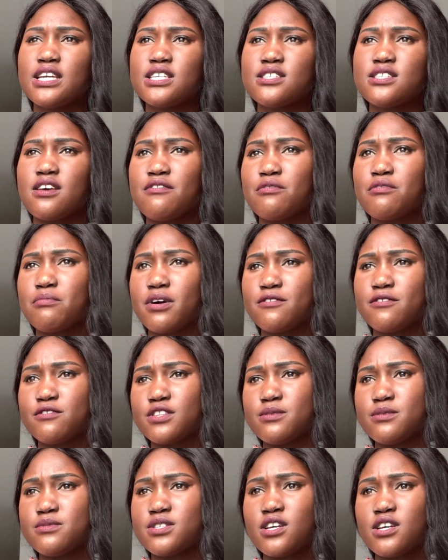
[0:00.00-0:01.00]
It's every man for
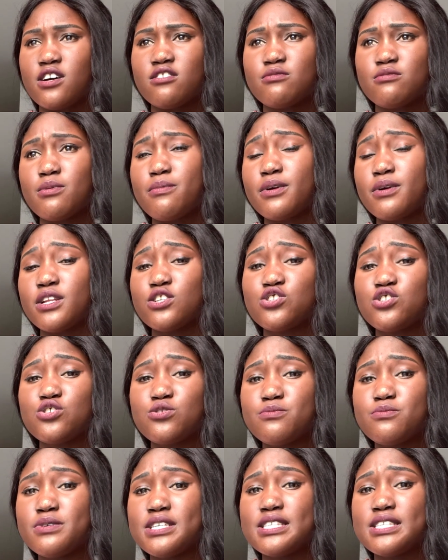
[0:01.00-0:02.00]
themselves. People are too
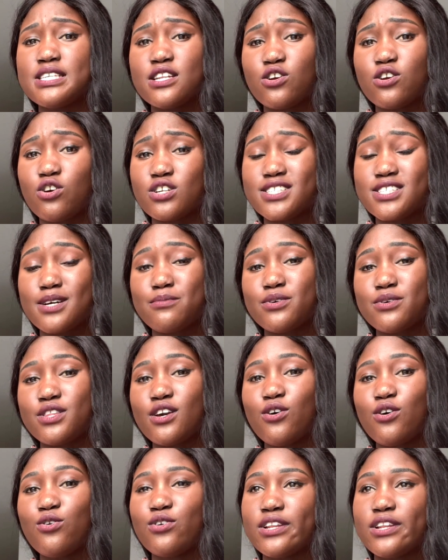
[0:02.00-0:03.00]
busy and caught up with their
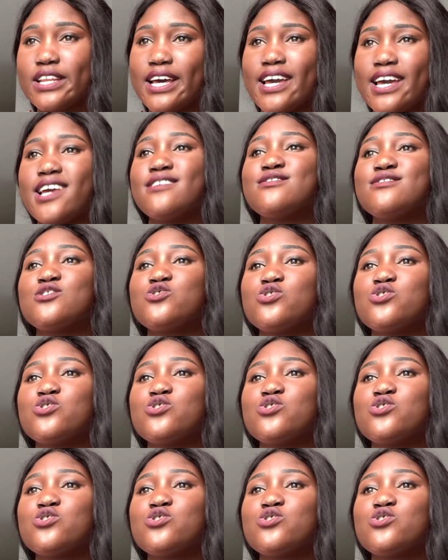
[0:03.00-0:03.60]
own lives.